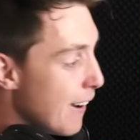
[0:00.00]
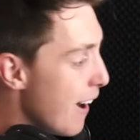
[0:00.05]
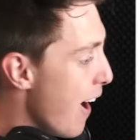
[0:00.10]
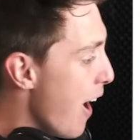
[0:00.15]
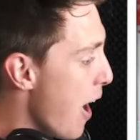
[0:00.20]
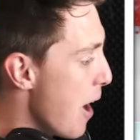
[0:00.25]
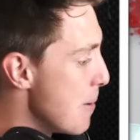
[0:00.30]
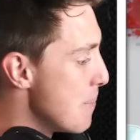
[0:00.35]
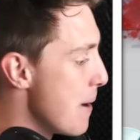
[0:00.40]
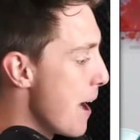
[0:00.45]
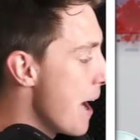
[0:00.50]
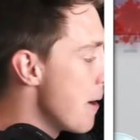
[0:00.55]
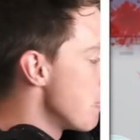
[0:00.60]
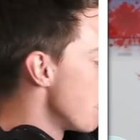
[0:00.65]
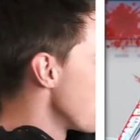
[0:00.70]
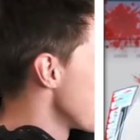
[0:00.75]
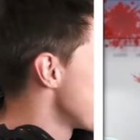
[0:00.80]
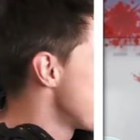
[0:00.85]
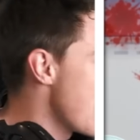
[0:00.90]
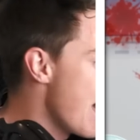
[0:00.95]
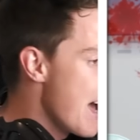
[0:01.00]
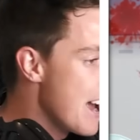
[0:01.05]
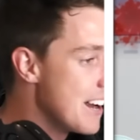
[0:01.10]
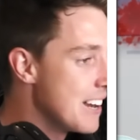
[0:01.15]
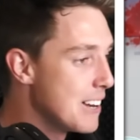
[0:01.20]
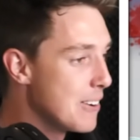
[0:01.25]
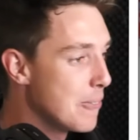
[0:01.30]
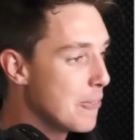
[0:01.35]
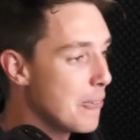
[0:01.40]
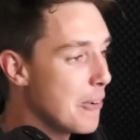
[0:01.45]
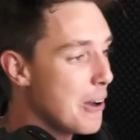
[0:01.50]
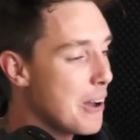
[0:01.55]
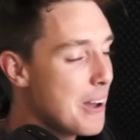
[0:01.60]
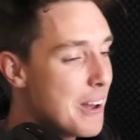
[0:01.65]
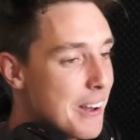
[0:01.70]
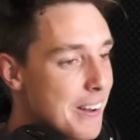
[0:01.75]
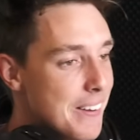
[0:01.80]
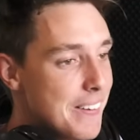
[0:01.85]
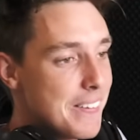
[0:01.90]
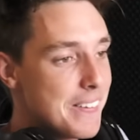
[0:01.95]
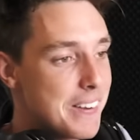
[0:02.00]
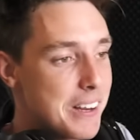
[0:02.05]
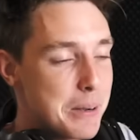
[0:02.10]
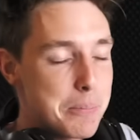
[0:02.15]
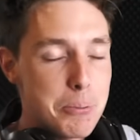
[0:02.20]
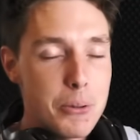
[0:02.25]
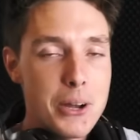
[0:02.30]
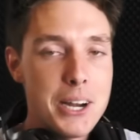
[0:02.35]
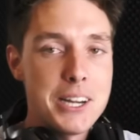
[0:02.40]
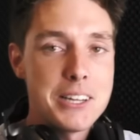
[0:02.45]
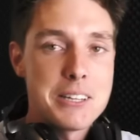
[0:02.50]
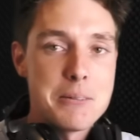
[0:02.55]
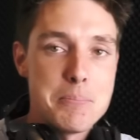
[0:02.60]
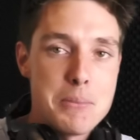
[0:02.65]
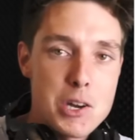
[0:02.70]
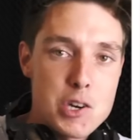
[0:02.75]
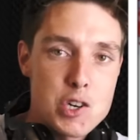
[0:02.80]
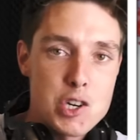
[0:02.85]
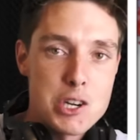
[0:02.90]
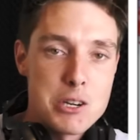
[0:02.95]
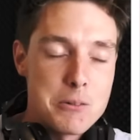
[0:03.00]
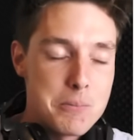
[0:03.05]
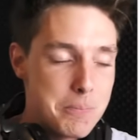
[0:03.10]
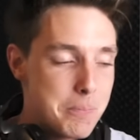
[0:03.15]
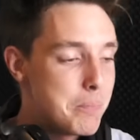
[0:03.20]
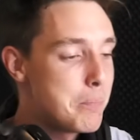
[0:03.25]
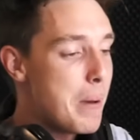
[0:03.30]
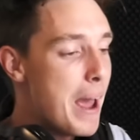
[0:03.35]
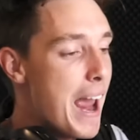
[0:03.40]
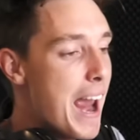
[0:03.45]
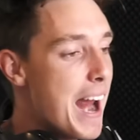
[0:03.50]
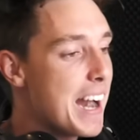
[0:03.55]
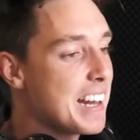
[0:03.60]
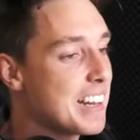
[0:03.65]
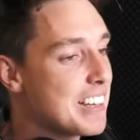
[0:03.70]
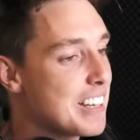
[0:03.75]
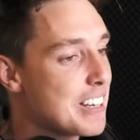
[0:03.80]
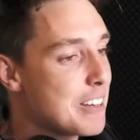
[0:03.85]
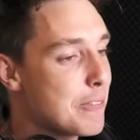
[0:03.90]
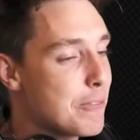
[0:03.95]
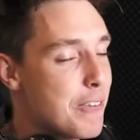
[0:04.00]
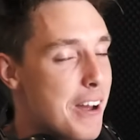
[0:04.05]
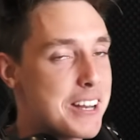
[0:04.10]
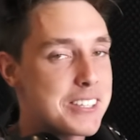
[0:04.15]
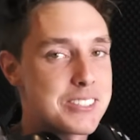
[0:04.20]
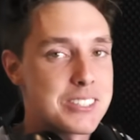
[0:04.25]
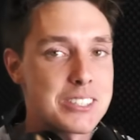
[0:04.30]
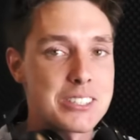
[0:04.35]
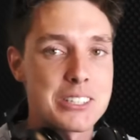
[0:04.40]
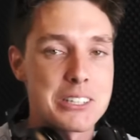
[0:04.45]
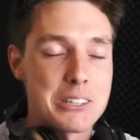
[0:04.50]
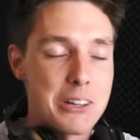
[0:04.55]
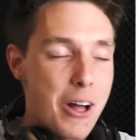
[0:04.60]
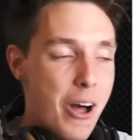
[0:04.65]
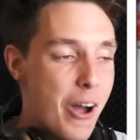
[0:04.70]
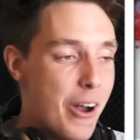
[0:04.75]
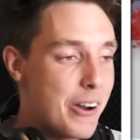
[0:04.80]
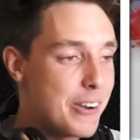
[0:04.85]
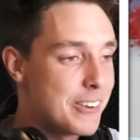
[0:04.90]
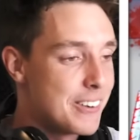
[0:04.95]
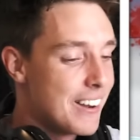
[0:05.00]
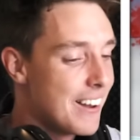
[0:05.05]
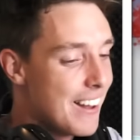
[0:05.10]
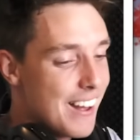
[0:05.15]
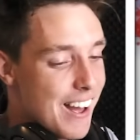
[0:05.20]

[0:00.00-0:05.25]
Oh man, what a day. We completed the mission, beheaded the defenseless clone.